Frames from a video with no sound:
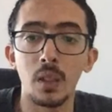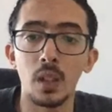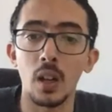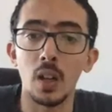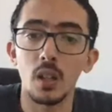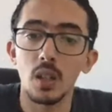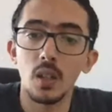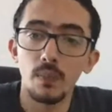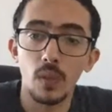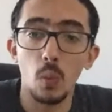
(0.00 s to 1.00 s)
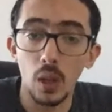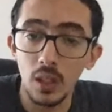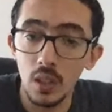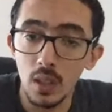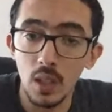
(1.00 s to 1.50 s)
an app interacts,
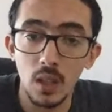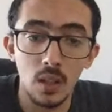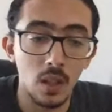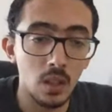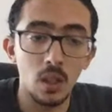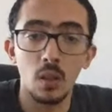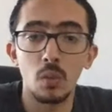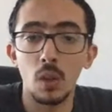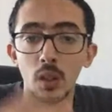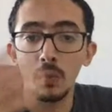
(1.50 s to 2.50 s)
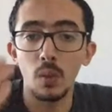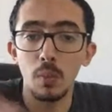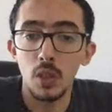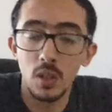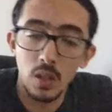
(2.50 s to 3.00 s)
what it sends and
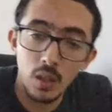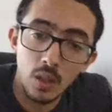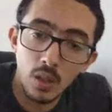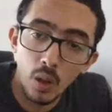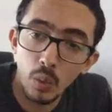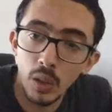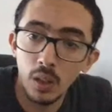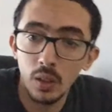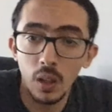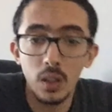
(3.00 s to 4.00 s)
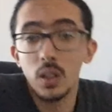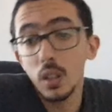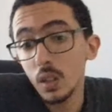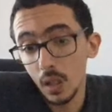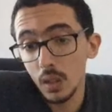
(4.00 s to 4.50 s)
what information it sends and how it
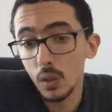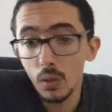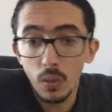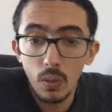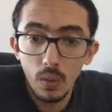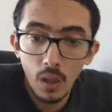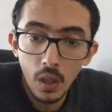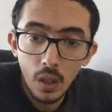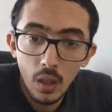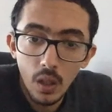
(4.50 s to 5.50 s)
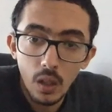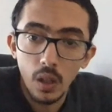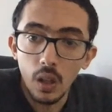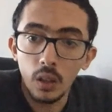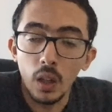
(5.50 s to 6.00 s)
interacts. That's also
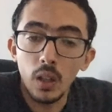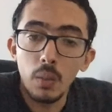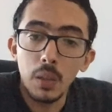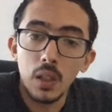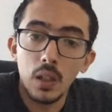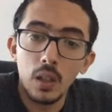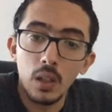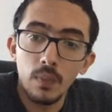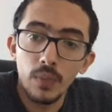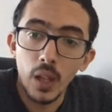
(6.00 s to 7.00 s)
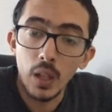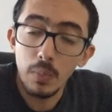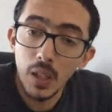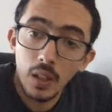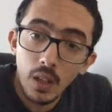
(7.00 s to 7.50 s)
a dynamic
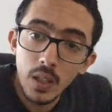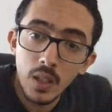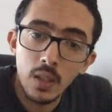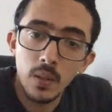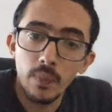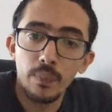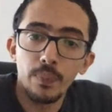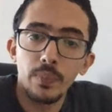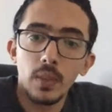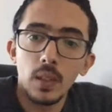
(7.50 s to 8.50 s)
analysis.